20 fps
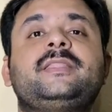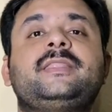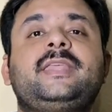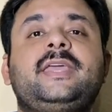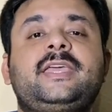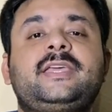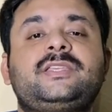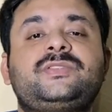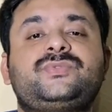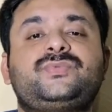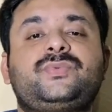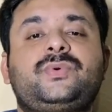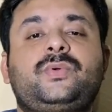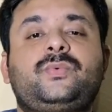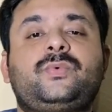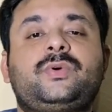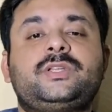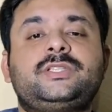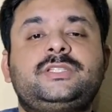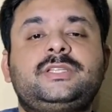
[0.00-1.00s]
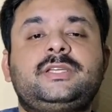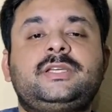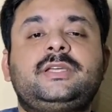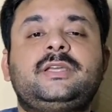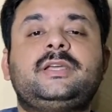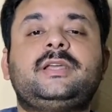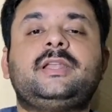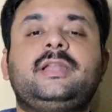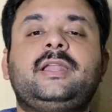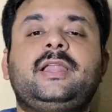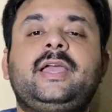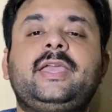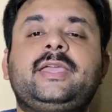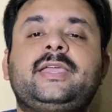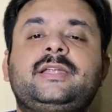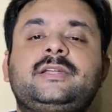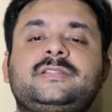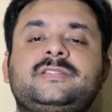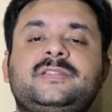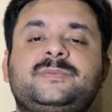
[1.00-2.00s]
Thanks for watching. Like
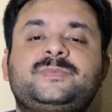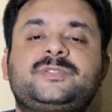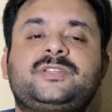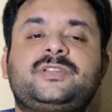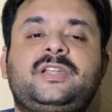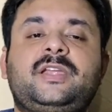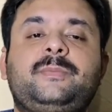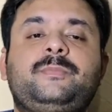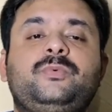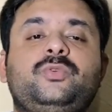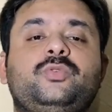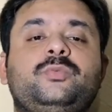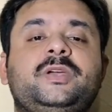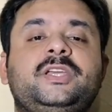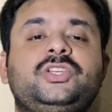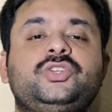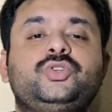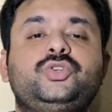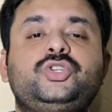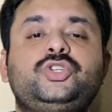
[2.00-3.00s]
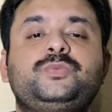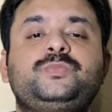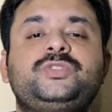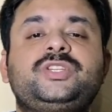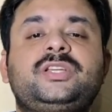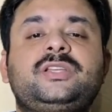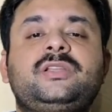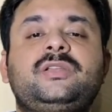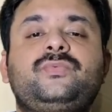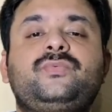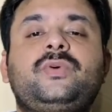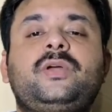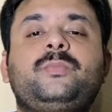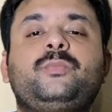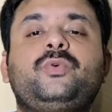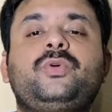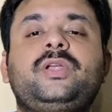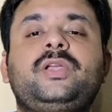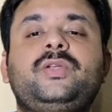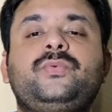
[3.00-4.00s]
and subscribe to my YouTube channel for
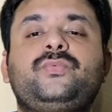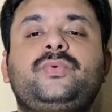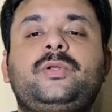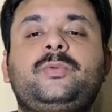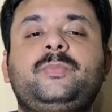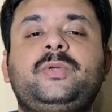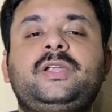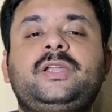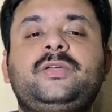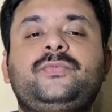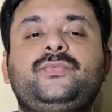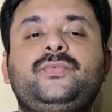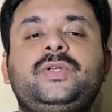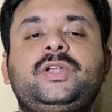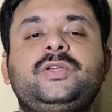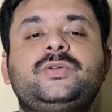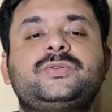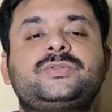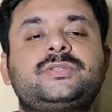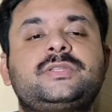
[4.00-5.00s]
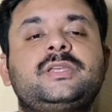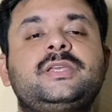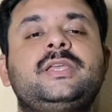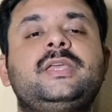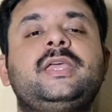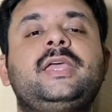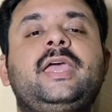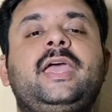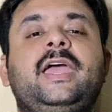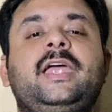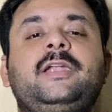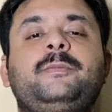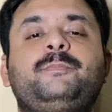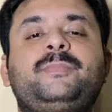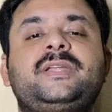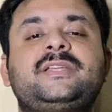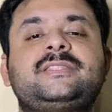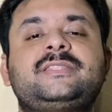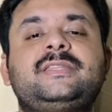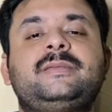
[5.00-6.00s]
more informative videos and
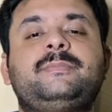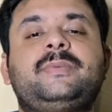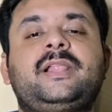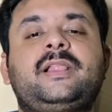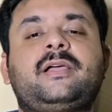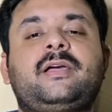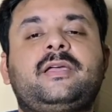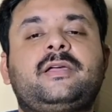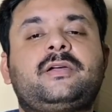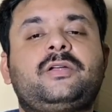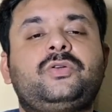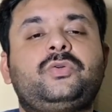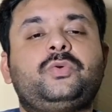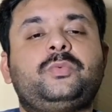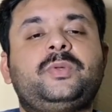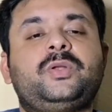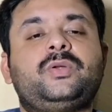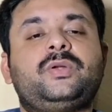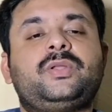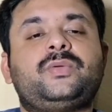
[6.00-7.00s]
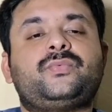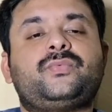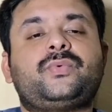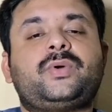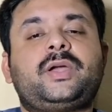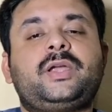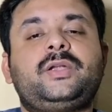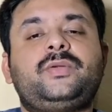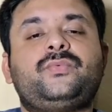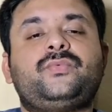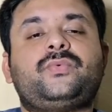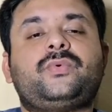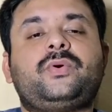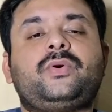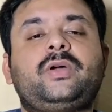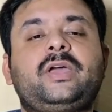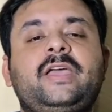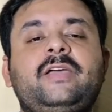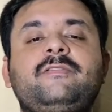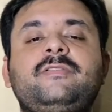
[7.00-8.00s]
press the bell icon to be notified
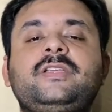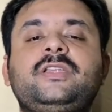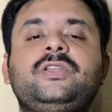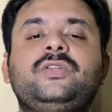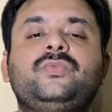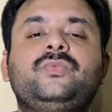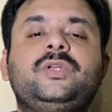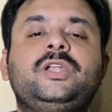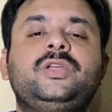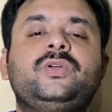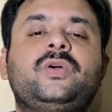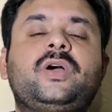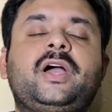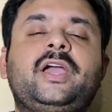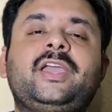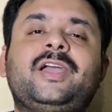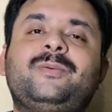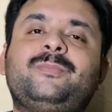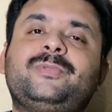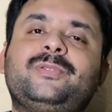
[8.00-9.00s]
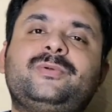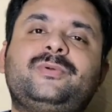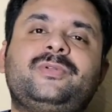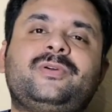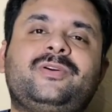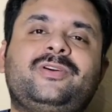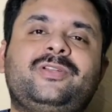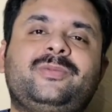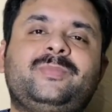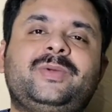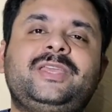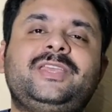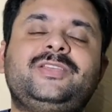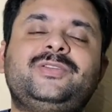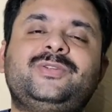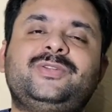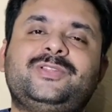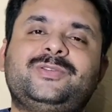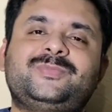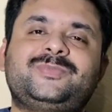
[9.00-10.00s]
for every new video I upload on my
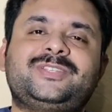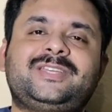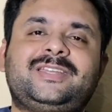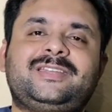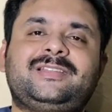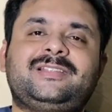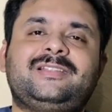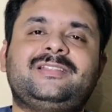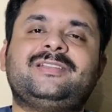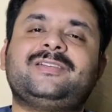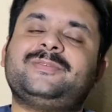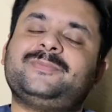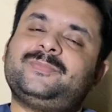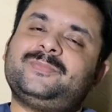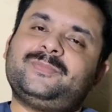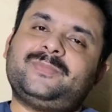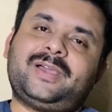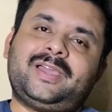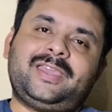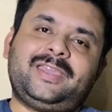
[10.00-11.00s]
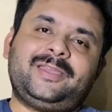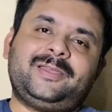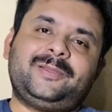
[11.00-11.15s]
YouTube channel. Bye.